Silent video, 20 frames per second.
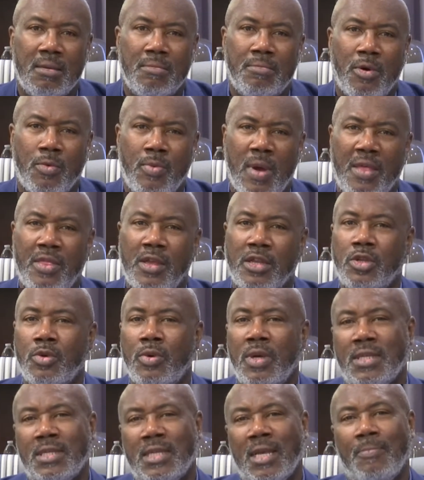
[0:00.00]
but rather
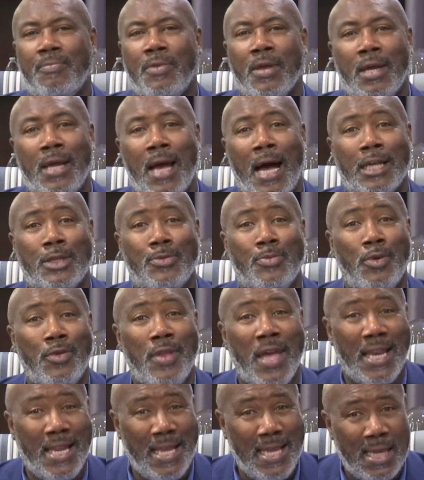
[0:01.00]
to accept the gospel
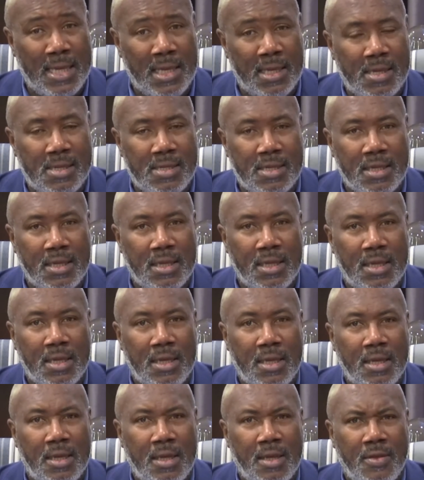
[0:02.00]
that is.
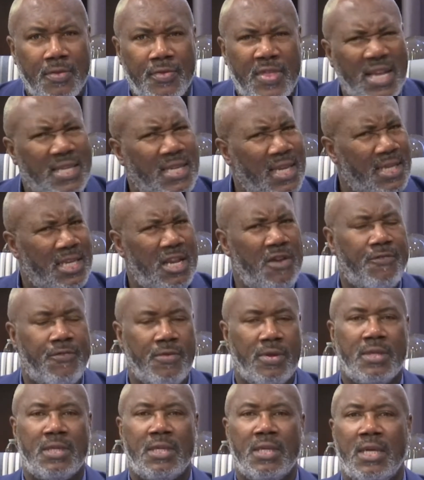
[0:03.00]
That's the
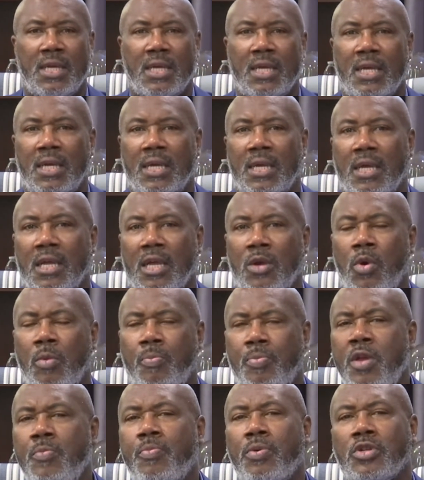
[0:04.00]
difference.
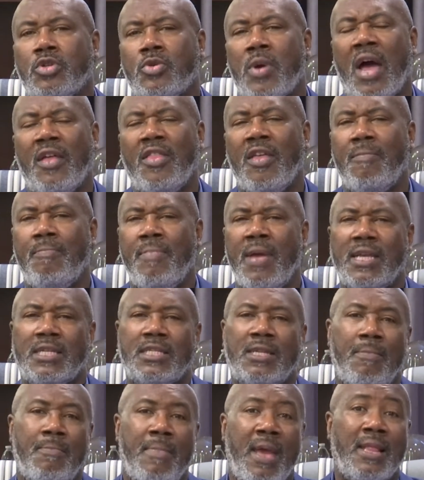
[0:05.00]
When people try their
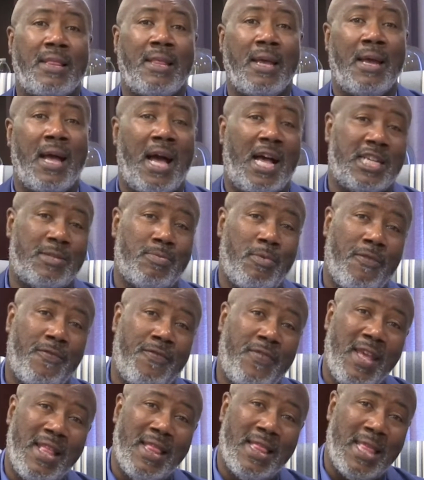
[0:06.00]
best to make the gospel
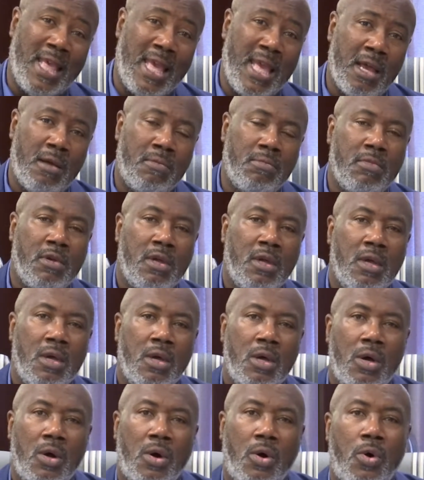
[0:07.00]
fit them,
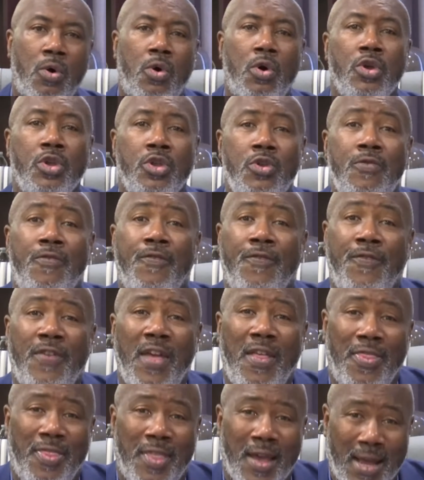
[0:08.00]
or you
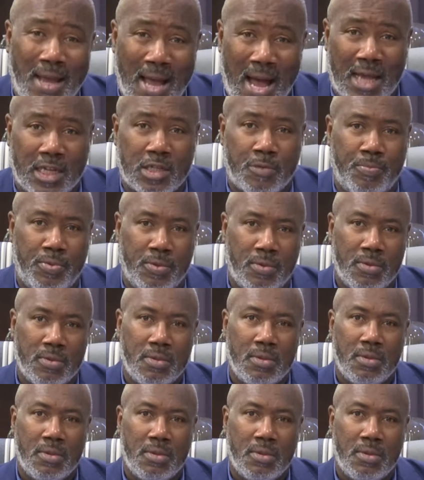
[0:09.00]
fit the gospel.